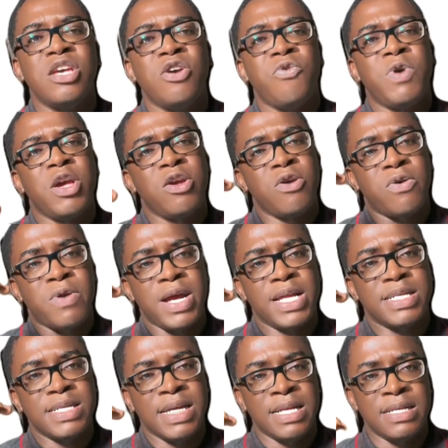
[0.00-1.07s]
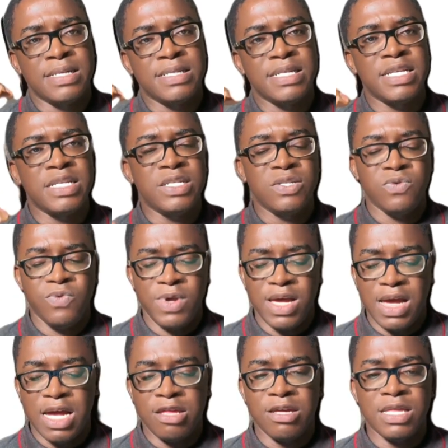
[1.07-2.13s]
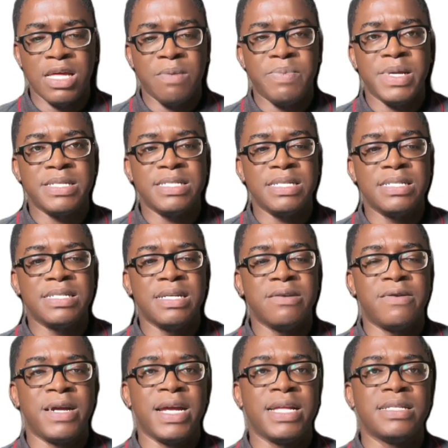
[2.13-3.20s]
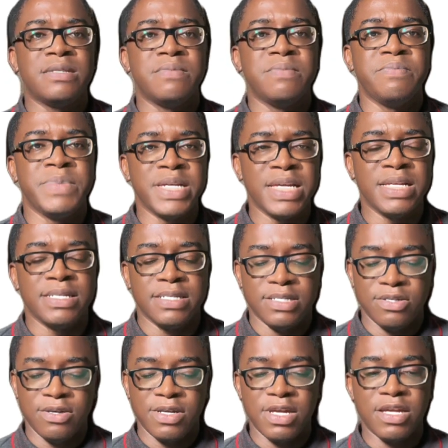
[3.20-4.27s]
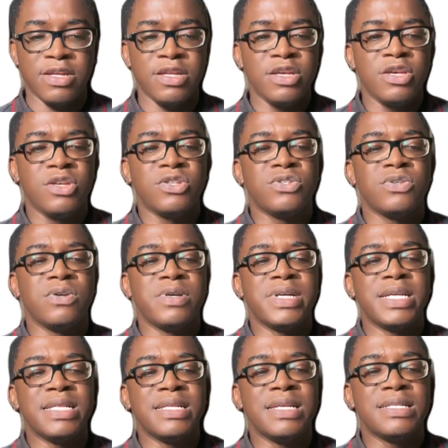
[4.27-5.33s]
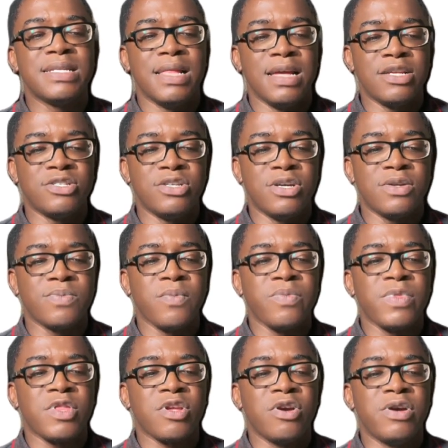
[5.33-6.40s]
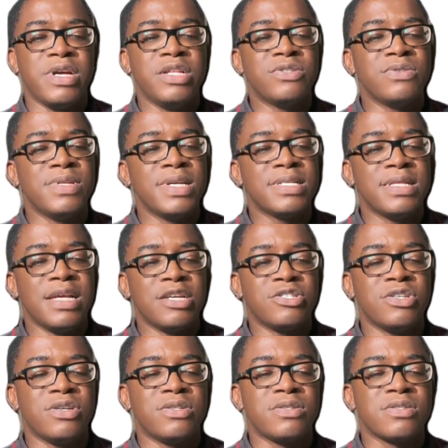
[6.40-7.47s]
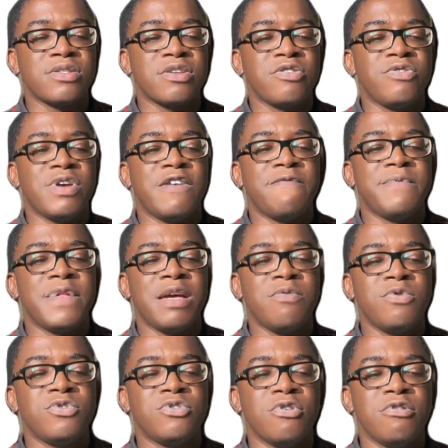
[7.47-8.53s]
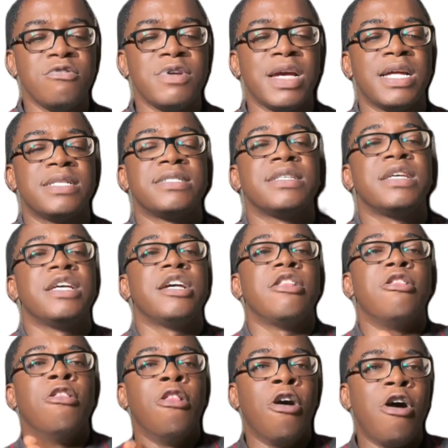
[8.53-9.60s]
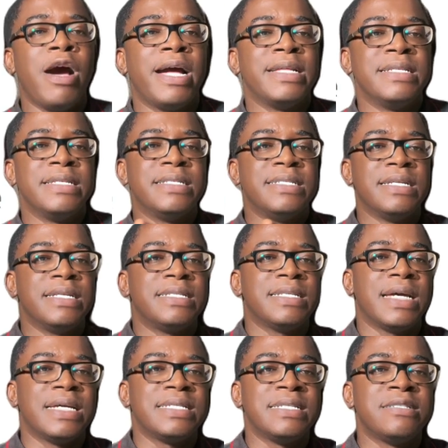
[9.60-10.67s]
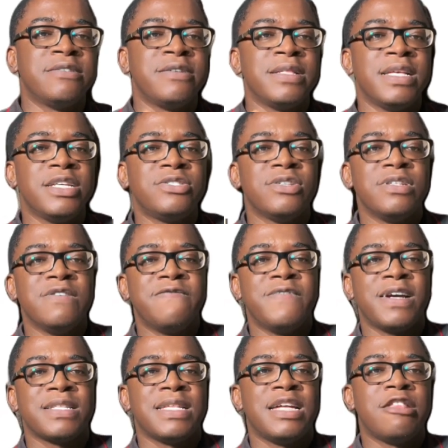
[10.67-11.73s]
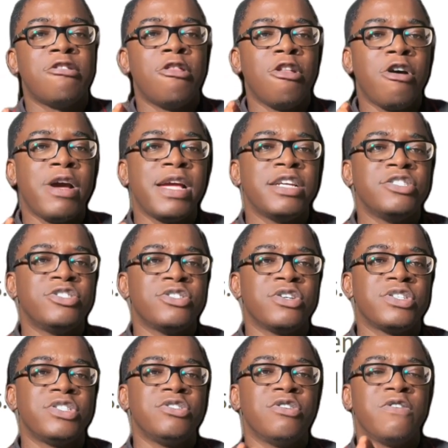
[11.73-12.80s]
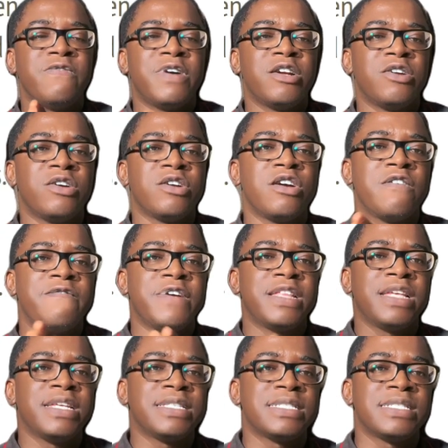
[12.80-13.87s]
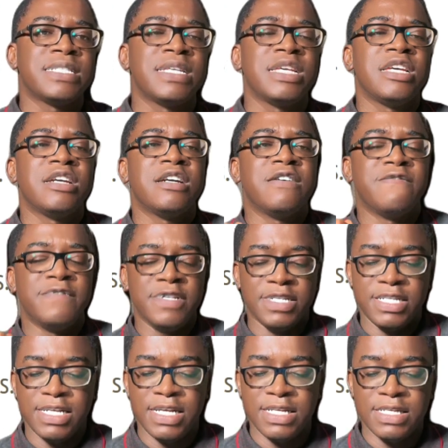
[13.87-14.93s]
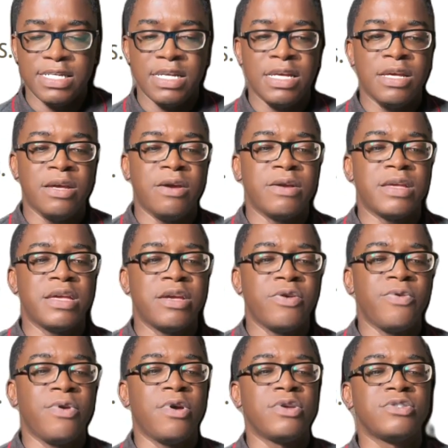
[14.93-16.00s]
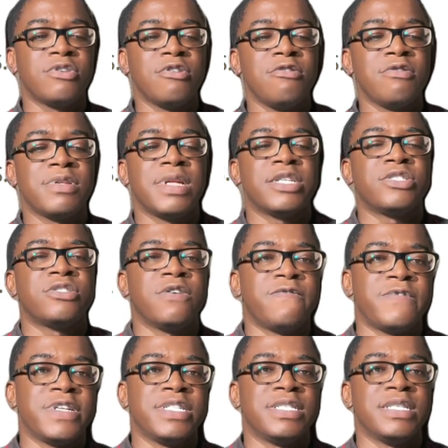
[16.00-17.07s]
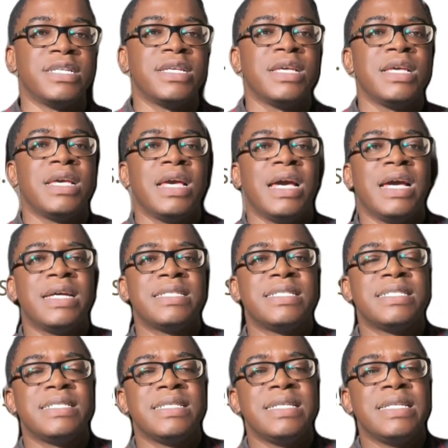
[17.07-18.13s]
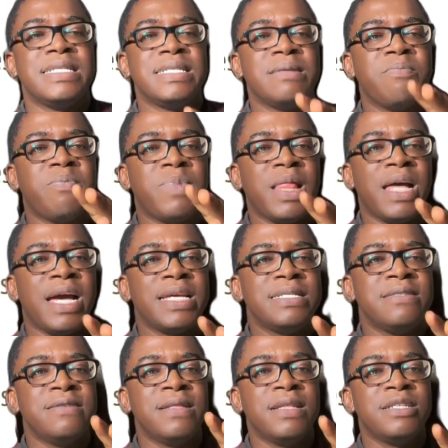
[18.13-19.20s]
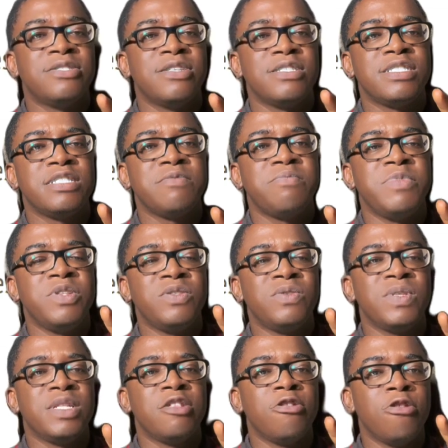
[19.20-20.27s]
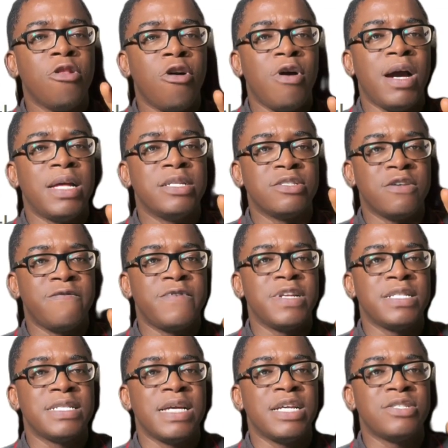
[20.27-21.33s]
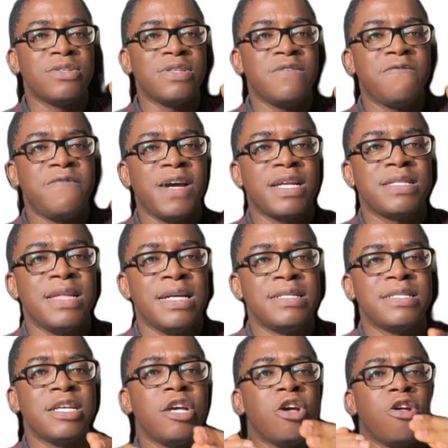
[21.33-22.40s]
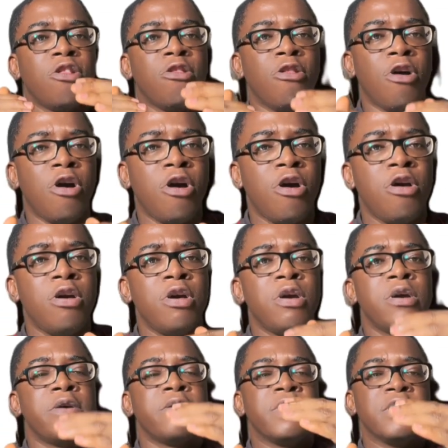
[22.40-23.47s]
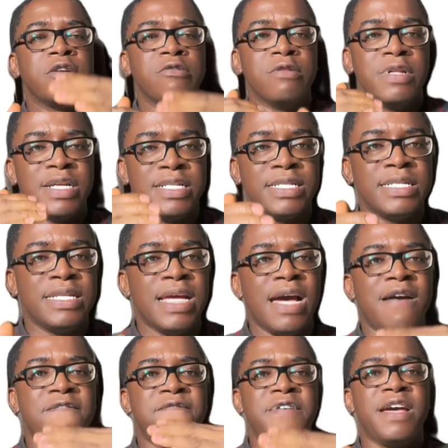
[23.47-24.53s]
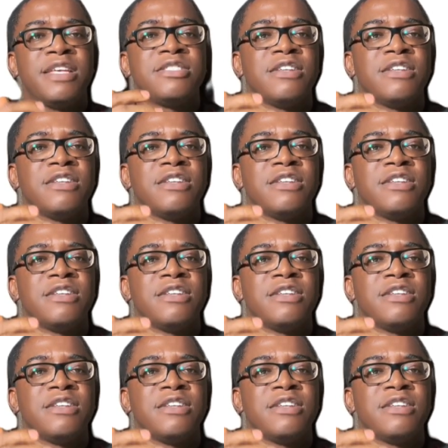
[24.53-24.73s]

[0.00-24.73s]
where your right ends is where another person's right begins. Okay. So in this lecture, or in today's lecture, we have been able to look at law and the state as it relates to the fact that law ensures the overall governance of the state. Okay, we also looked at sovereignty as it implies the relationship between law and sovereignty, as to the fact that law regulates the affairs